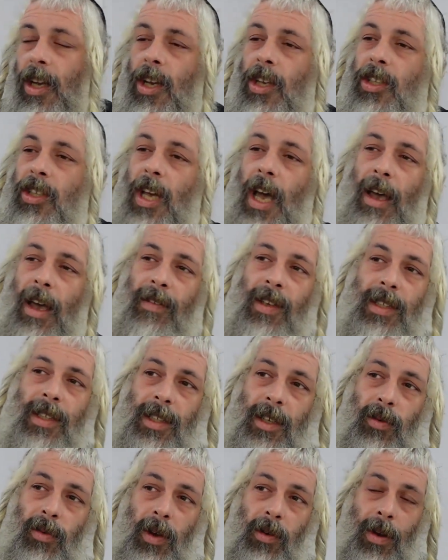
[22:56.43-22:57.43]
So
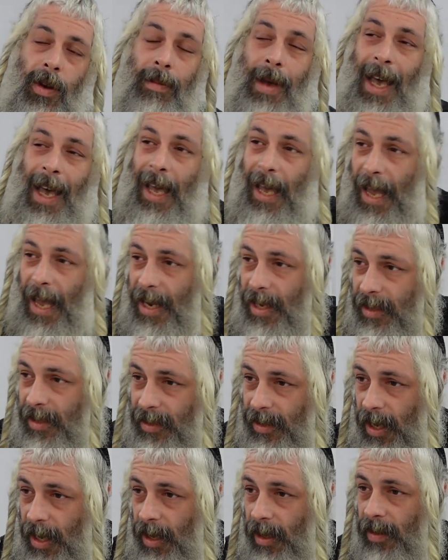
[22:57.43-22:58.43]
obviously what Rabbi Chai is
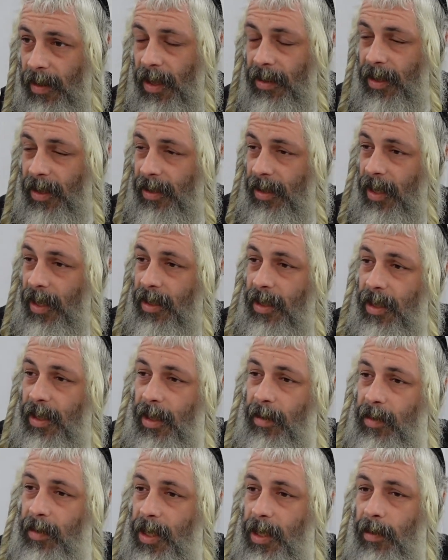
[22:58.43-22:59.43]
saying, that the
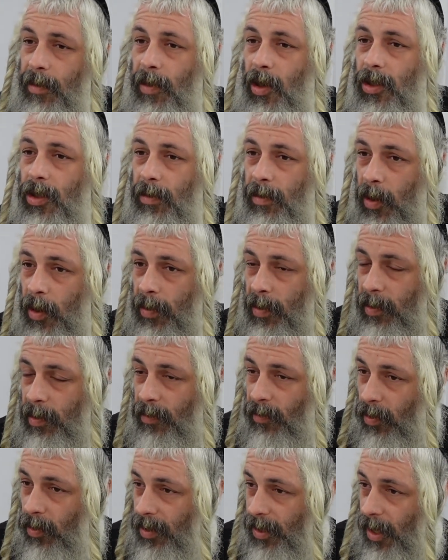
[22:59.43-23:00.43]
tzaddikim decompose a moment
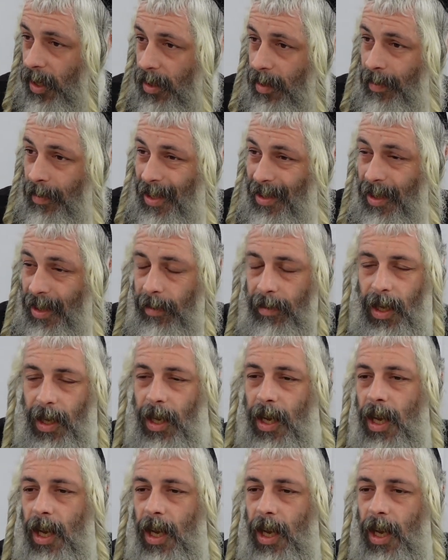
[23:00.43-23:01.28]
before Tchiyat HaMetim.